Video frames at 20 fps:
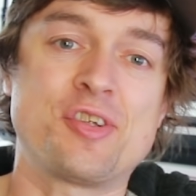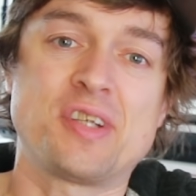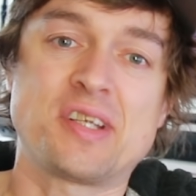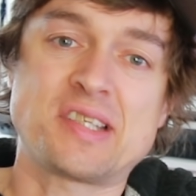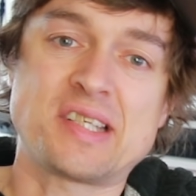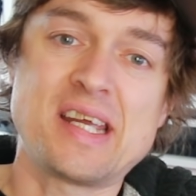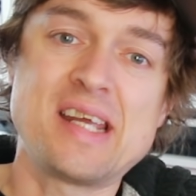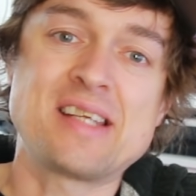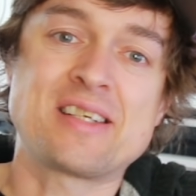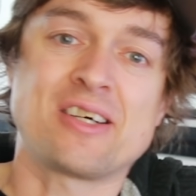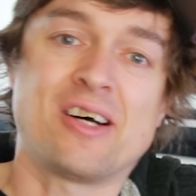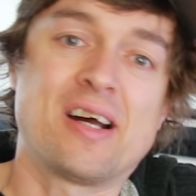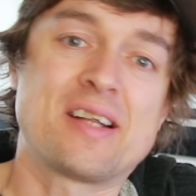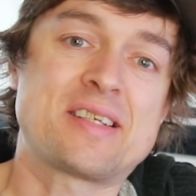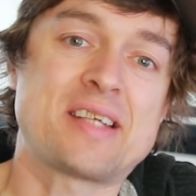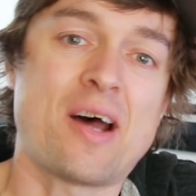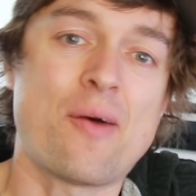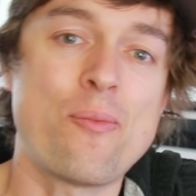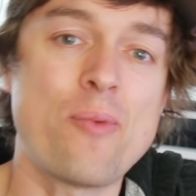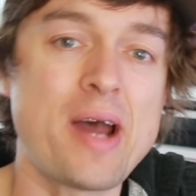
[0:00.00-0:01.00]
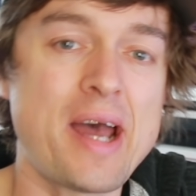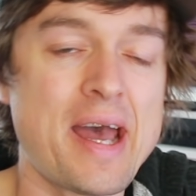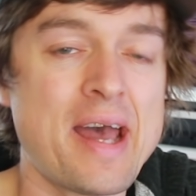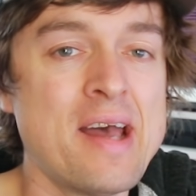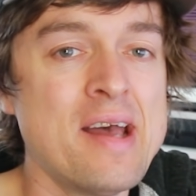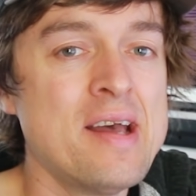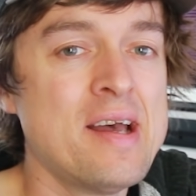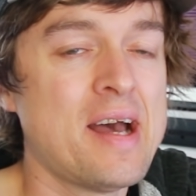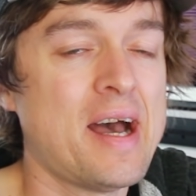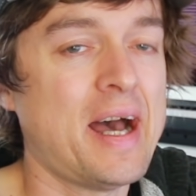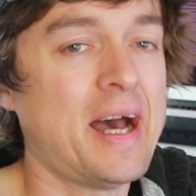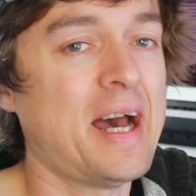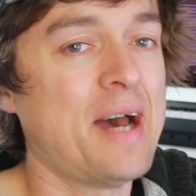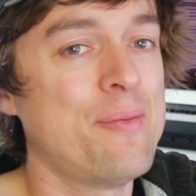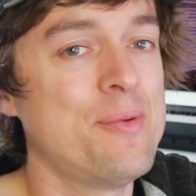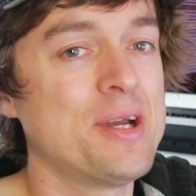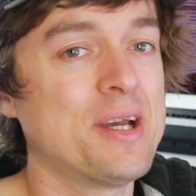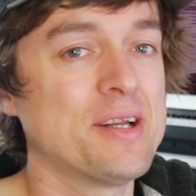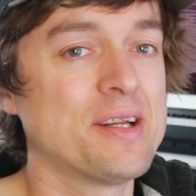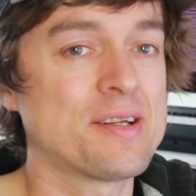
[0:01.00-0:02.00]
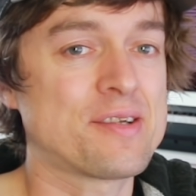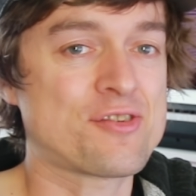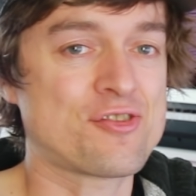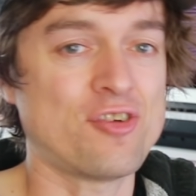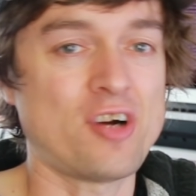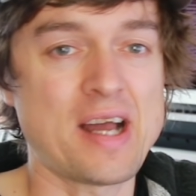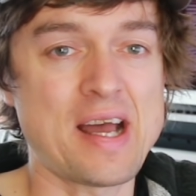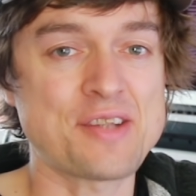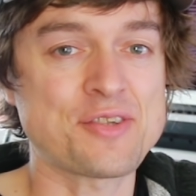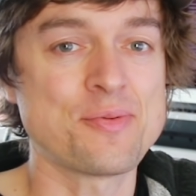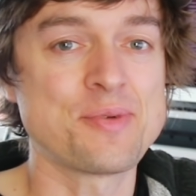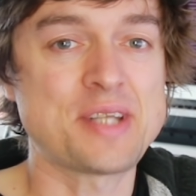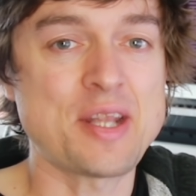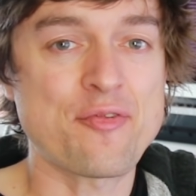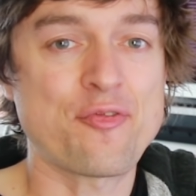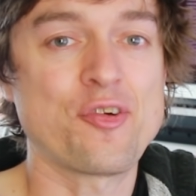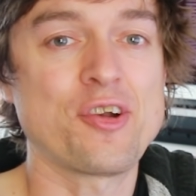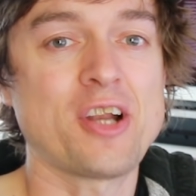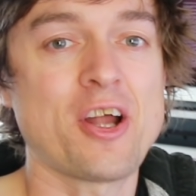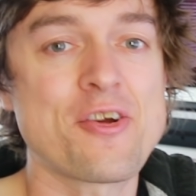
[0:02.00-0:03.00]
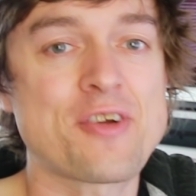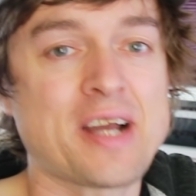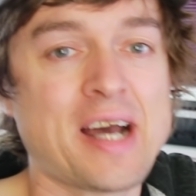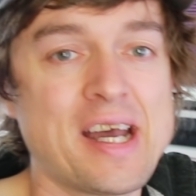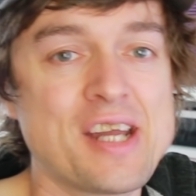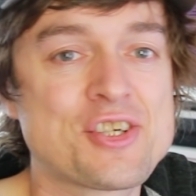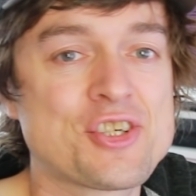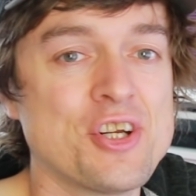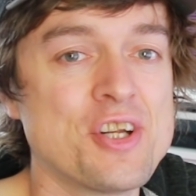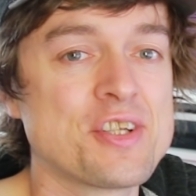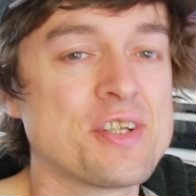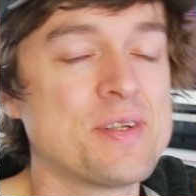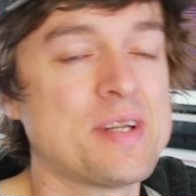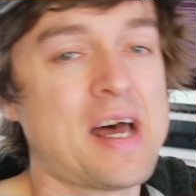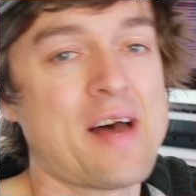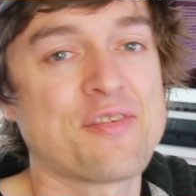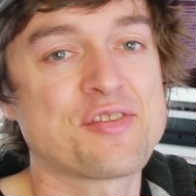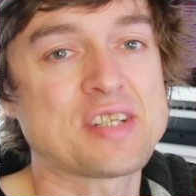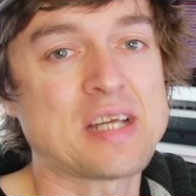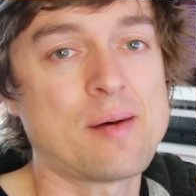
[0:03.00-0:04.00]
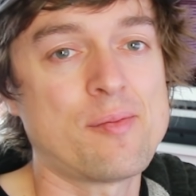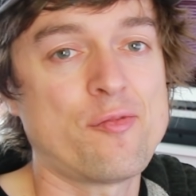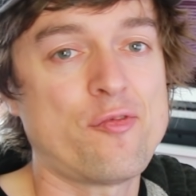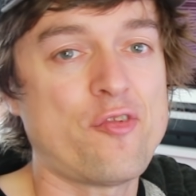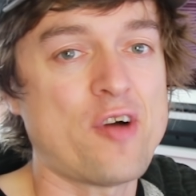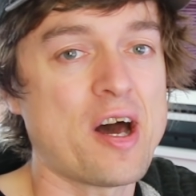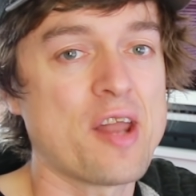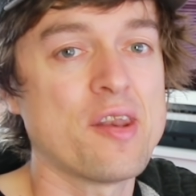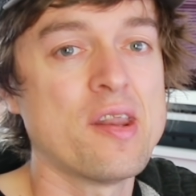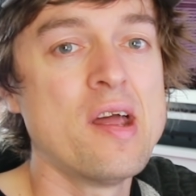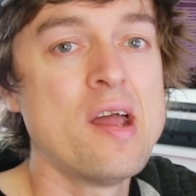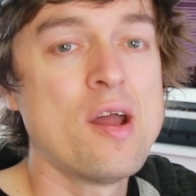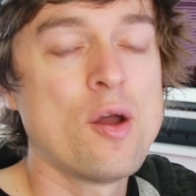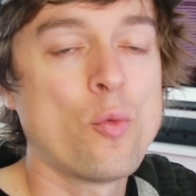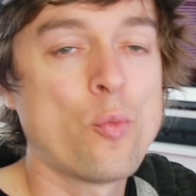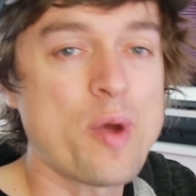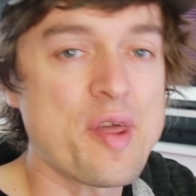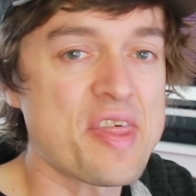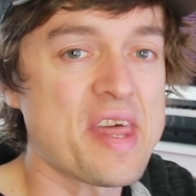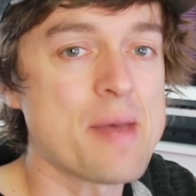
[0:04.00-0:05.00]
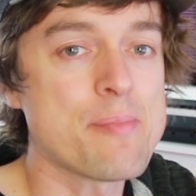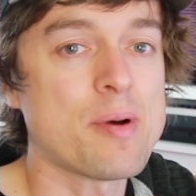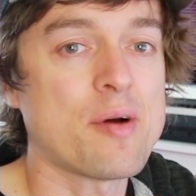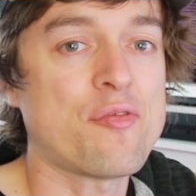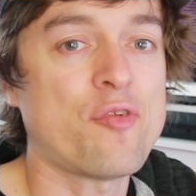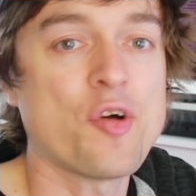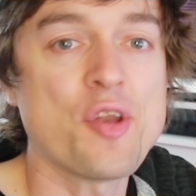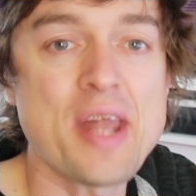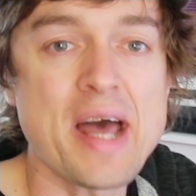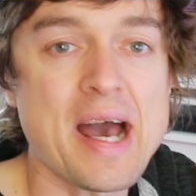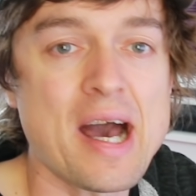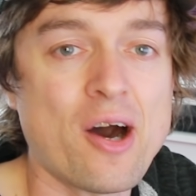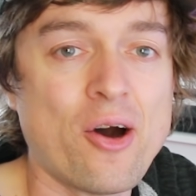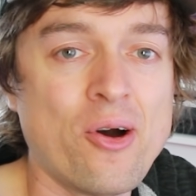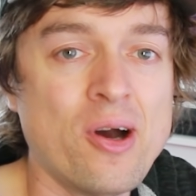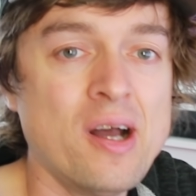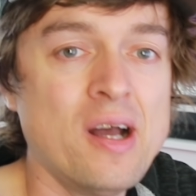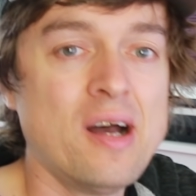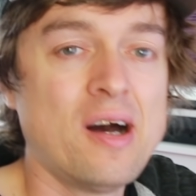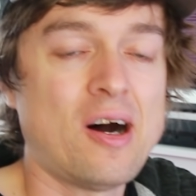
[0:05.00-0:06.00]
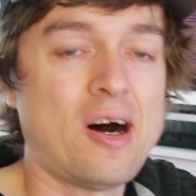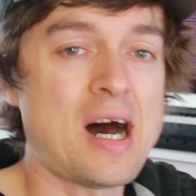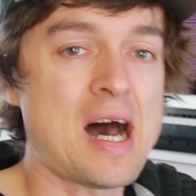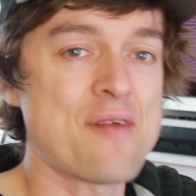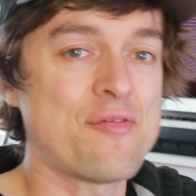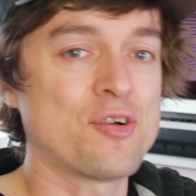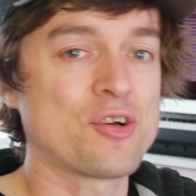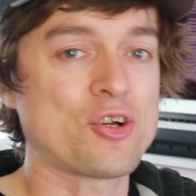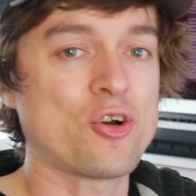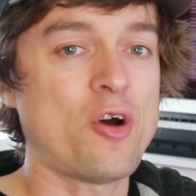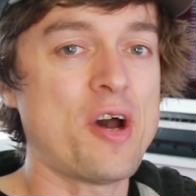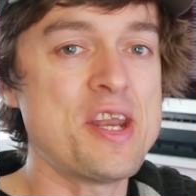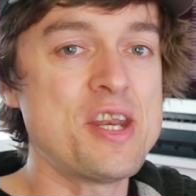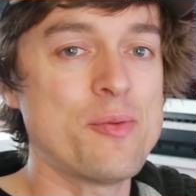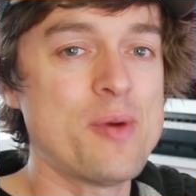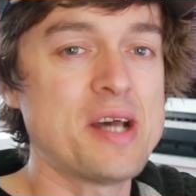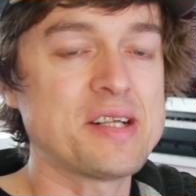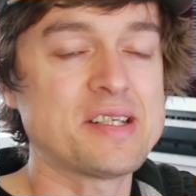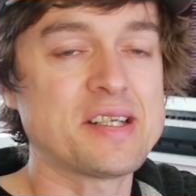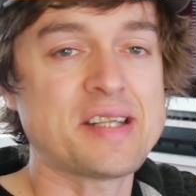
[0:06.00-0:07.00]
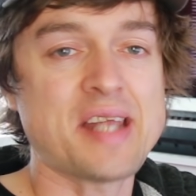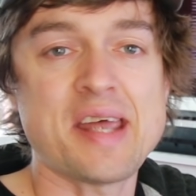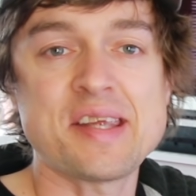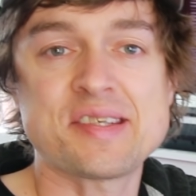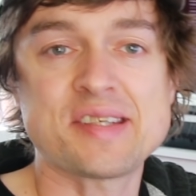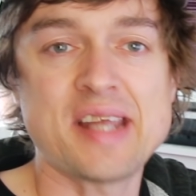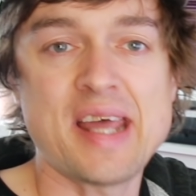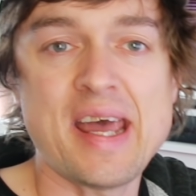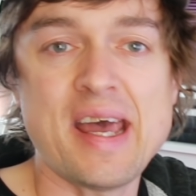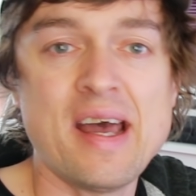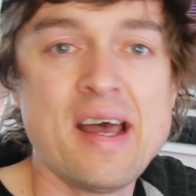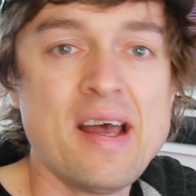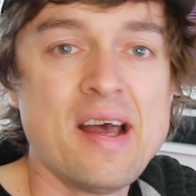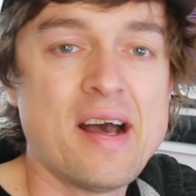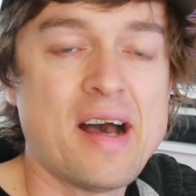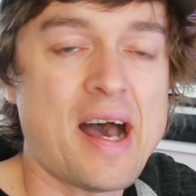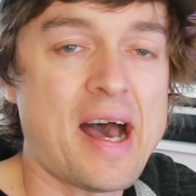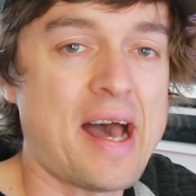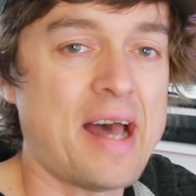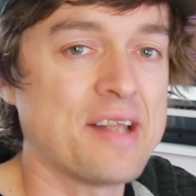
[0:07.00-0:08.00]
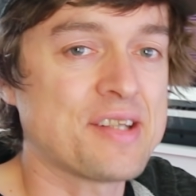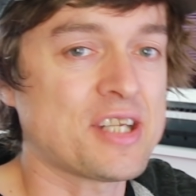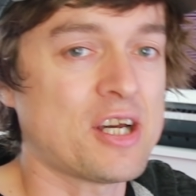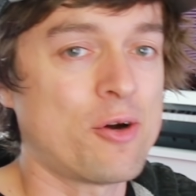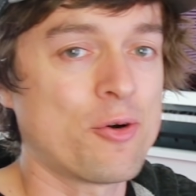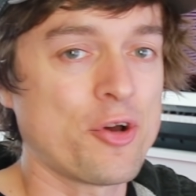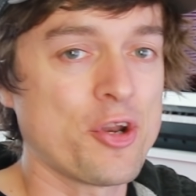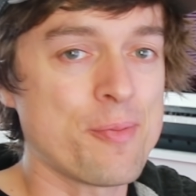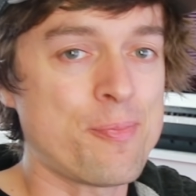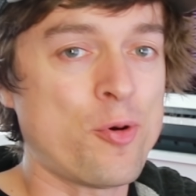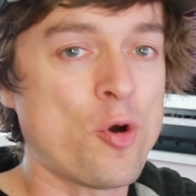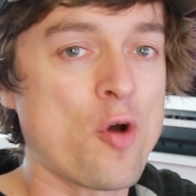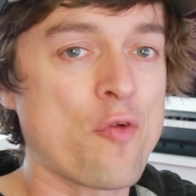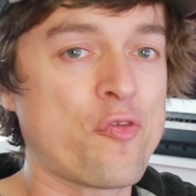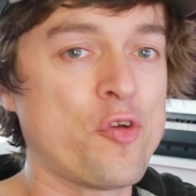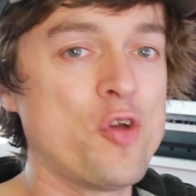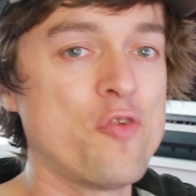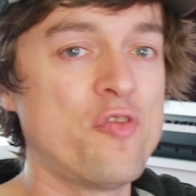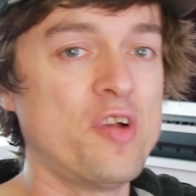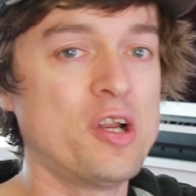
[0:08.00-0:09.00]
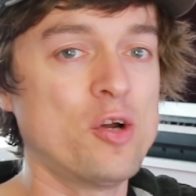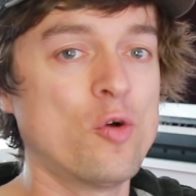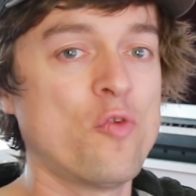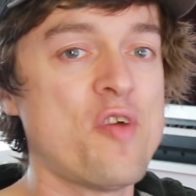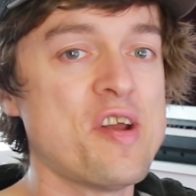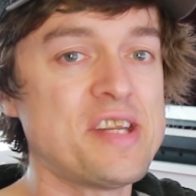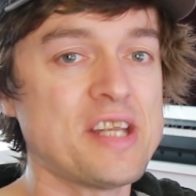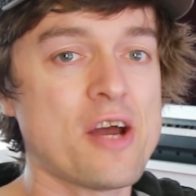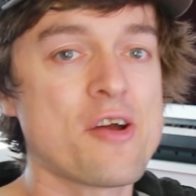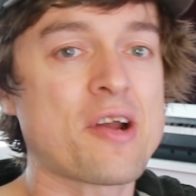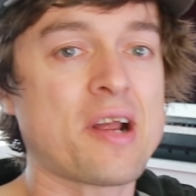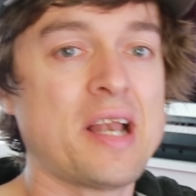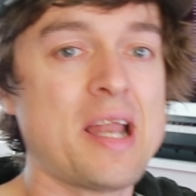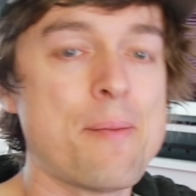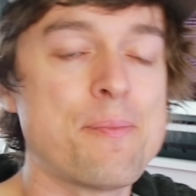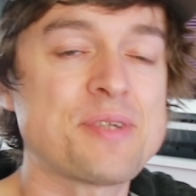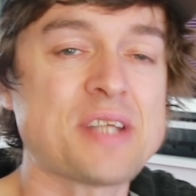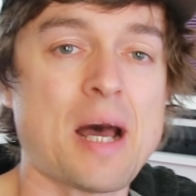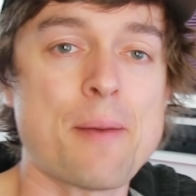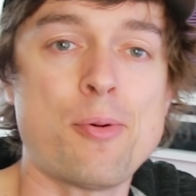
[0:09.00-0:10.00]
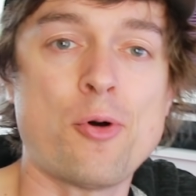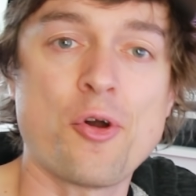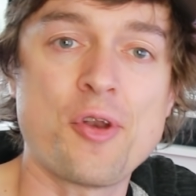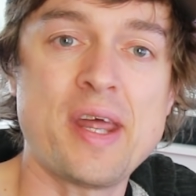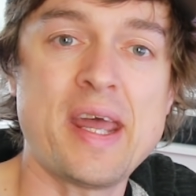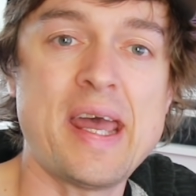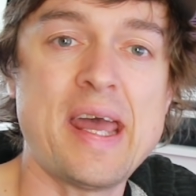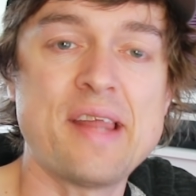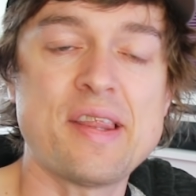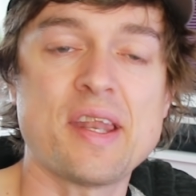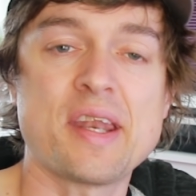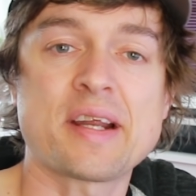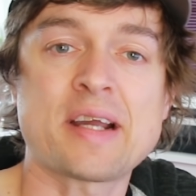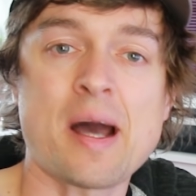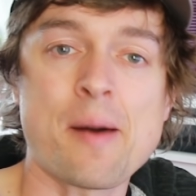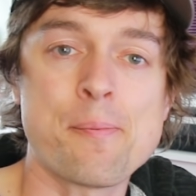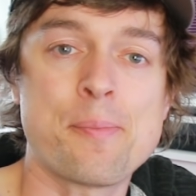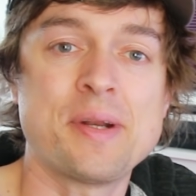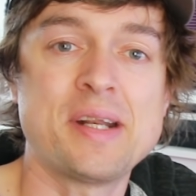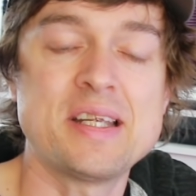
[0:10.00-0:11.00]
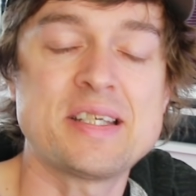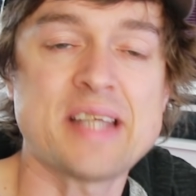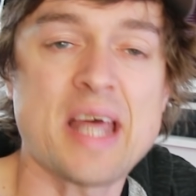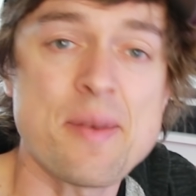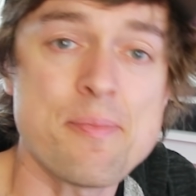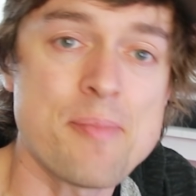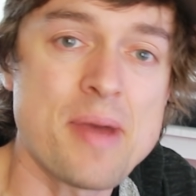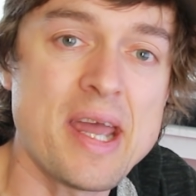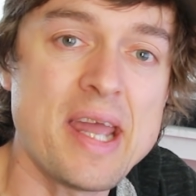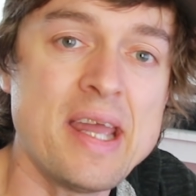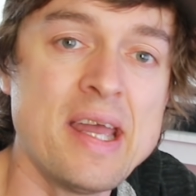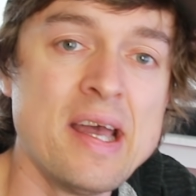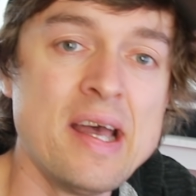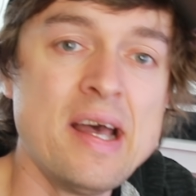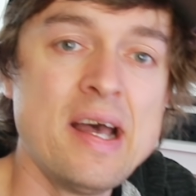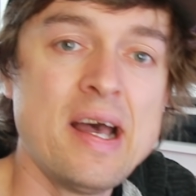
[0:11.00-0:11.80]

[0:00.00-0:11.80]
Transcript: the seaside somewhere and we're going to try out some different locations and have some fun with it. But for now, I haven't got anywhere to test it, uh, so I'm going to put a few little video clips up on here that the company sent me,